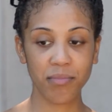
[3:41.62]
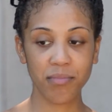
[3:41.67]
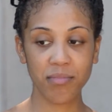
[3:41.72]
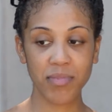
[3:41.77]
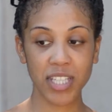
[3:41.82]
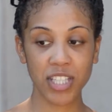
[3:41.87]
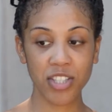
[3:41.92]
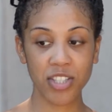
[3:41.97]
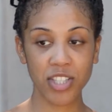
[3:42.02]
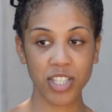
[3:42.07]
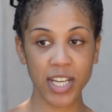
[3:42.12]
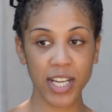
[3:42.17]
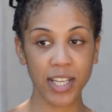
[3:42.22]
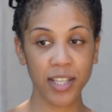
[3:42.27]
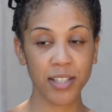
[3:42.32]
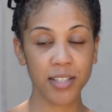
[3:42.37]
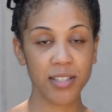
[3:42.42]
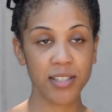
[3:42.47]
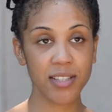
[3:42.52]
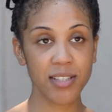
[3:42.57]
didn't
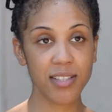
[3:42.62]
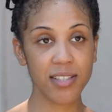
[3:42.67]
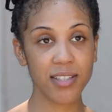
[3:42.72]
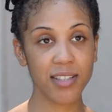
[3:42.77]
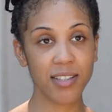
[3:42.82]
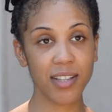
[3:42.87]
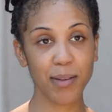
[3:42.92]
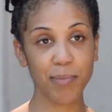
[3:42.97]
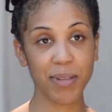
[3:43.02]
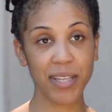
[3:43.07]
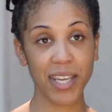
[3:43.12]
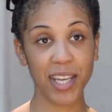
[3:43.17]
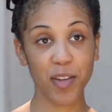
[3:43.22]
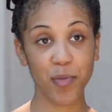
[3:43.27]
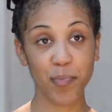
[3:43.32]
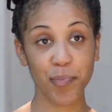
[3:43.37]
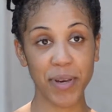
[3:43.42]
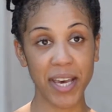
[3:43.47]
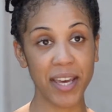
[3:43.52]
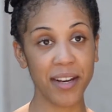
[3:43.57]
change. They
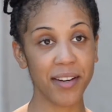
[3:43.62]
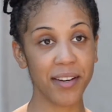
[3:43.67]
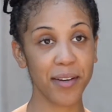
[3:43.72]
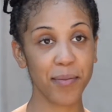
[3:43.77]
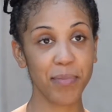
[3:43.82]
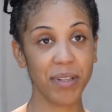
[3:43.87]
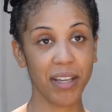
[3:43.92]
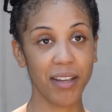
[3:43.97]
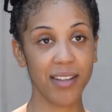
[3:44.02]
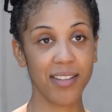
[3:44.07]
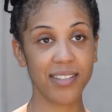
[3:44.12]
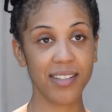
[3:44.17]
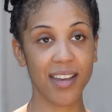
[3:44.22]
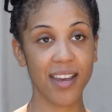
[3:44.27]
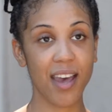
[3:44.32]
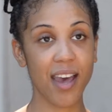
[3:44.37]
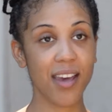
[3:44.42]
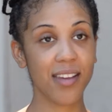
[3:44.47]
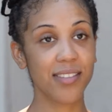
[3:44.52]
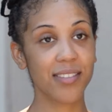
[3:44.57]
became better because I
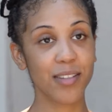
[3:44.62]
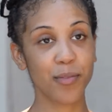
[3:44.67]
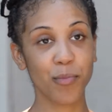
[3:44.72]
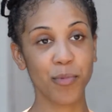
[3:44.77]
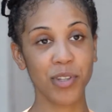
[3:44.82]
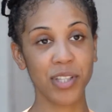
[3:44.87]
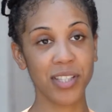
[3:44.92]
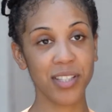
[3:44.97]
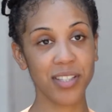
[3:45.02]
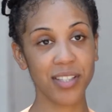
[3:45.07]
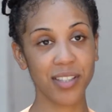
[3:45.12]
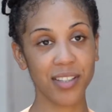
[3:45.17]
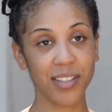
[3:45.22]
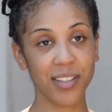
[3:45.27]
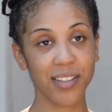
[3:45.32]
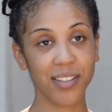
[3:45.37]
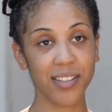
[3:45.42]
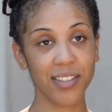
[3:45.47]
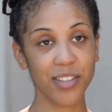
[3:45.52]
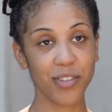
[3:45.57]
had someone
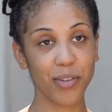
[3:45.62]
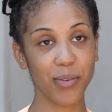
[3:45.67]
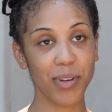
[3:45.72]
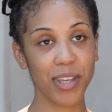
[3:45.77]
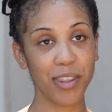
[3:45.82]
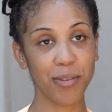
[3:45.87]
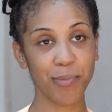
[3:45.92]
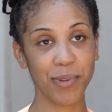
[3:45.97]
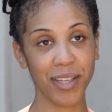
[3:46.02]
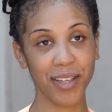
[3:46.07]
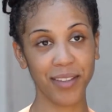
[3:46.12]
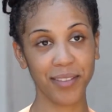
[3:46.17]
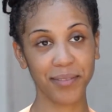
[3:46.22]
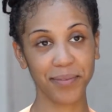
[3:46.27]
to do it with me.